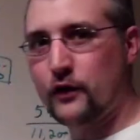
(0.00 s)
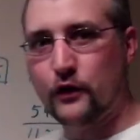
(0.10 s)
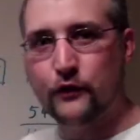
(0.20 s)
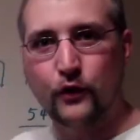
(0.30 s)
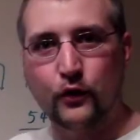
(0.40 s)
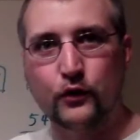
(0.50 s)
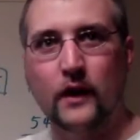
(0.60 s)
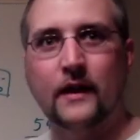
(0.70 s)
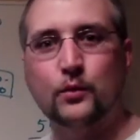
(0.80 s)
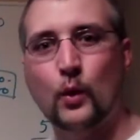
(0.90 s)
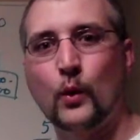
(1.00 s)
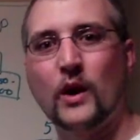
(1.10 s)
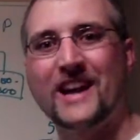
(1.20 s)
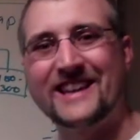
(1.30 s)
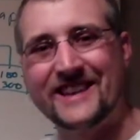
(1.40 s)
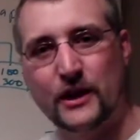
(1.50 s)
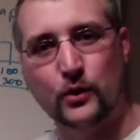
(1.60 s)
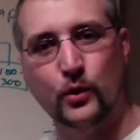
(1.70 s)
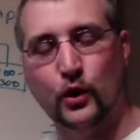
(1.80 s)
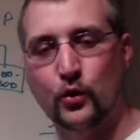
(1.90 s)
on your first line. That's why we want to continue
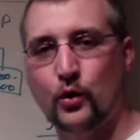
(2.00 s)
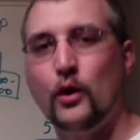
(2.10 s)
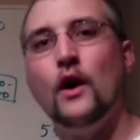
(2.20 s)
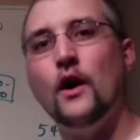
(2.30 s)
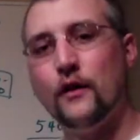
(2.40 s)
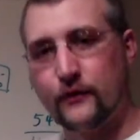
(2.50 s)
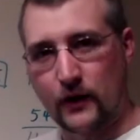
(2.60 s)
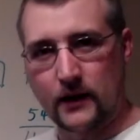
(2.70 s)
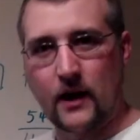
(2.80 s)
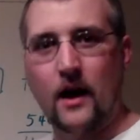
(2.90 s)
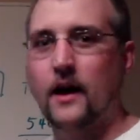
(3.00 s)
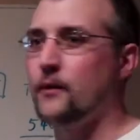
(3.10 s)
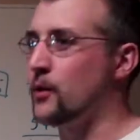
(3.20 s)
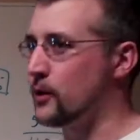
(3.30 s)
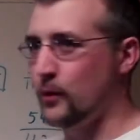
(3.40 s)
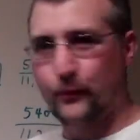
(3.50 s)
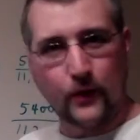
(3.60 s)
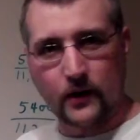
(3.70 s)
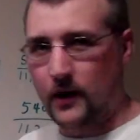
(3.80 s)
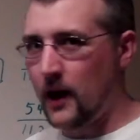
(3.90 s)
to recruit front line, recruit
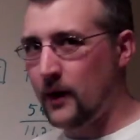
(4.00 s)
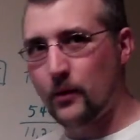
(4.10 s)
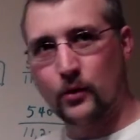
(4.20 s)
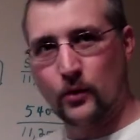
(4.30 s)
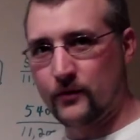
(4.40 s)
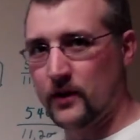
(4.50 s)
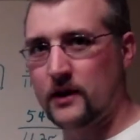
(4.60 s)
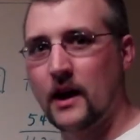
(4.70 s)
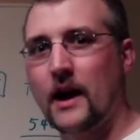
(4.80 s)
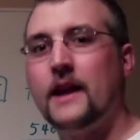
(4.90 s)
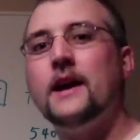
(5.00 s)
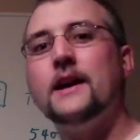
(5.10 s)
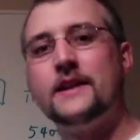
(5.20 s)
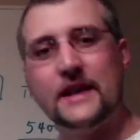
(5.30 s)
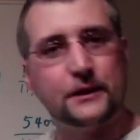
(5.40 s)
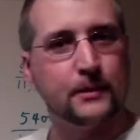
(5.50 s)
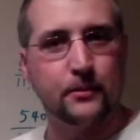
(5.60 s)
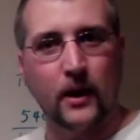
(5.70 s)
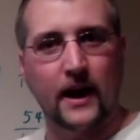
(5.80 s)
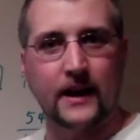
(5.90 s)
front line, recruit front line, teach
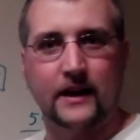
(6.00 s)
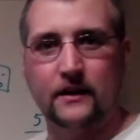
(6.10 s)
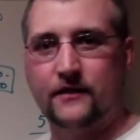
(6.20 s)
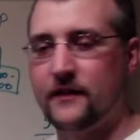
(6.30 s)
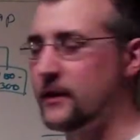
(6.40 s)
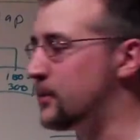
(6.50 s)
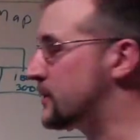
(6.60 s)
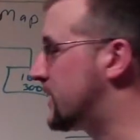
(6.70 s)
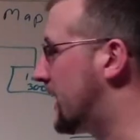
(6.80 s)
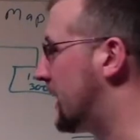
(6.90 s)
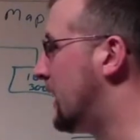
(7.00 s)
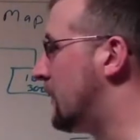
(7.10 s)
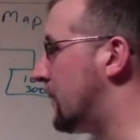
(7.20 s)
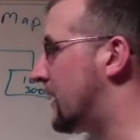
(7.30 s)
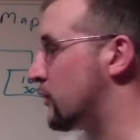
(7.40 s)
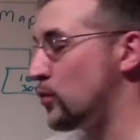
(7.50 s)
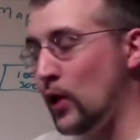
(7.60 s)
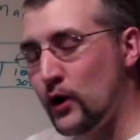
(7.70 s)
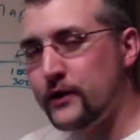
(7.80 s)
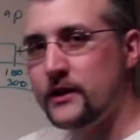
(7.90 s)
people how to get to 50%, because
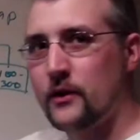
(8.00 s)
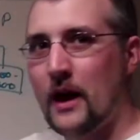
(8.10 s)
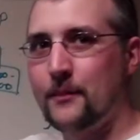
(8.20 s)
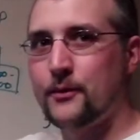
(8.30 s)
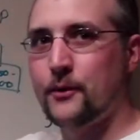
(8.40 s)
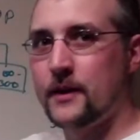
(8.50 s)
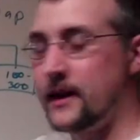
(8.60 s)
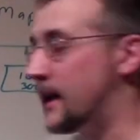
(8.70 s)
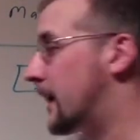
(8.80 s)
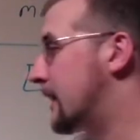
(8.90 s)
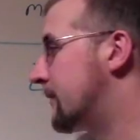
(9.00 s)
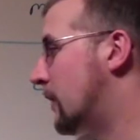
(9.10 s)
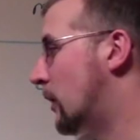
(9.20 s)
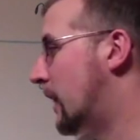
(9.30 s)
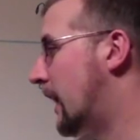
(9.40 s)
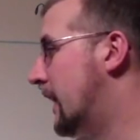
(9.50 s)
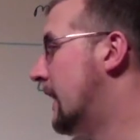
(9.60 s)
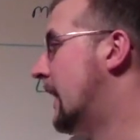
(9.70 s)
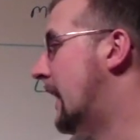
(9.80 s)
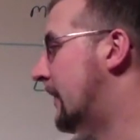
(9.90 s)
royalties are absolutely king. Okay,
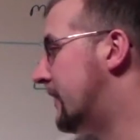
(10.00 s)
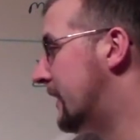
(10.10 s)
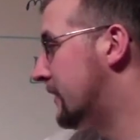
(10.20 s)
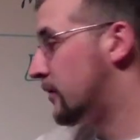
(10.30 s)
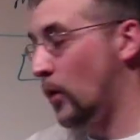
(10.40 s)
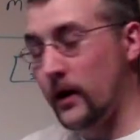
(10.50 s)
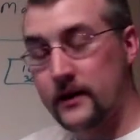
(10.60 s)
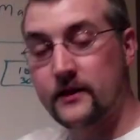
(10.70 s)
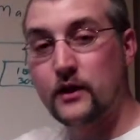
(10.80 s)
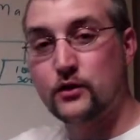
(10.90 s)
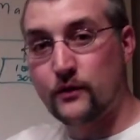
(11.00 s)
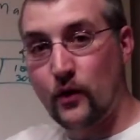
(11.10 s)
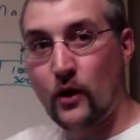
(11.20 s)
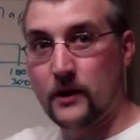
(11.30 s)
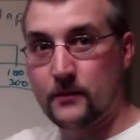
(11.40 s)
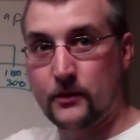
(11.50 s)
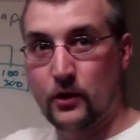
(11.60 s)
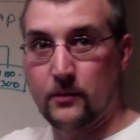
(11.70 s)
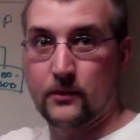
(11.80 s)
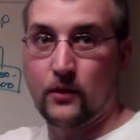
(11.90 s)
and this organizational volume
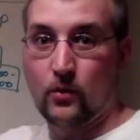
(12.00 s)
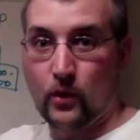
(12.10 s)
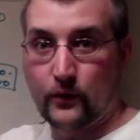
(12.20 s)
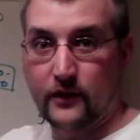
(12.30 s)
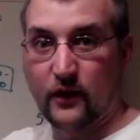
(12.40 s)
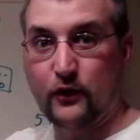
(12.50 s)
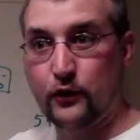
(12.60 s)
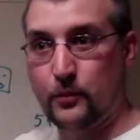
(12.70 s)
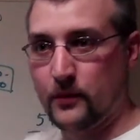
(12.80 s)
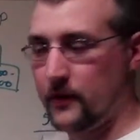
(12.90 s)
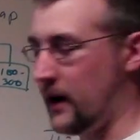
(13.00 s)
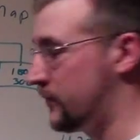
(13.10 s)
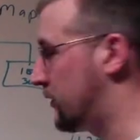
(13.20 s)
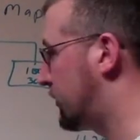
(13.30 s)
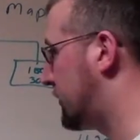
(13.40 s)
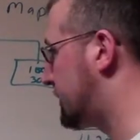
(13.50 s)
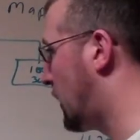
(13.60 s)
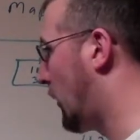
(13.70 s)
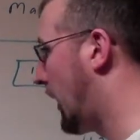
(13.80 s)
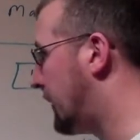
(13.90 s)
determines our royalties, our supervisors.
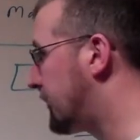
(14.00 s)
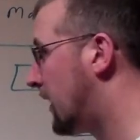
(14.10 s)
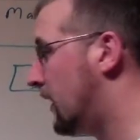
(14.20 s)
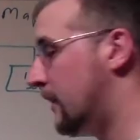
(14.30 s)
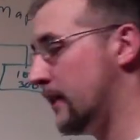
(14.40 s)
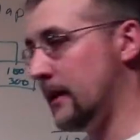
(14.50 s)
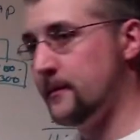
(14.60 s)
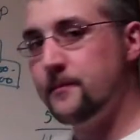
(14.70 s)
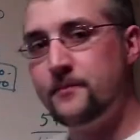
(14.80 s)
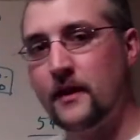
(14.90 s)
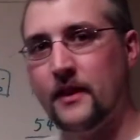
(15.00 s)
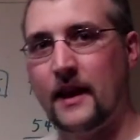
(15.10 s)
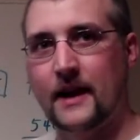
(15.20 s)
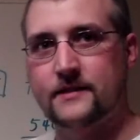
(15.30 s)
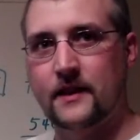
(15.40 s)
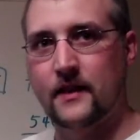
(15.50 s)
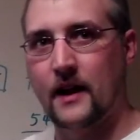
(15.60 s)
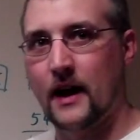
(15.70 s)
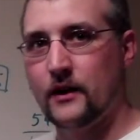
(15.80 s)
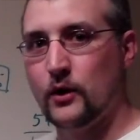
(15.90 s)
All right, and the next thing that
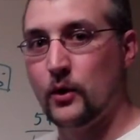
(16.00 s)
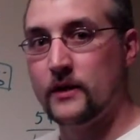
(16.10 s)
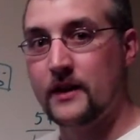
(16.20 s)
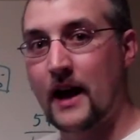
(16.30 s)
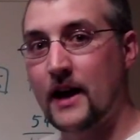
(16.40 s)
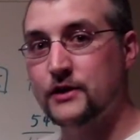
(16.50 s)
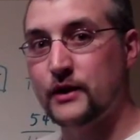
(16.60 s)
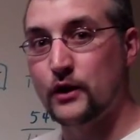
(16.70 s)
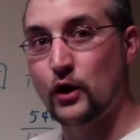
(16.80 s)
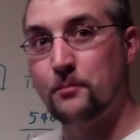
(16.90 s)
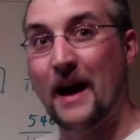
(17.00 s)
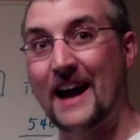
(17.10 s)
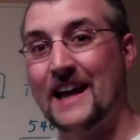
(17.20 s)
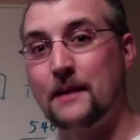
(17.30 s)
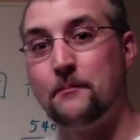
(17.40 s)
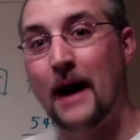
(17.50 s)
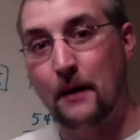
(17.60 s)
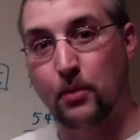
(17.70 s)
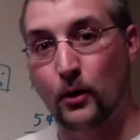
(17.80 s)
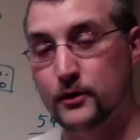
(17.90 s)
I do is I actually look back at my
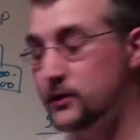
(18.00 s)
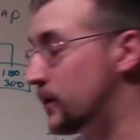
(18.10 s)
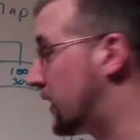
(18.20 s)
personal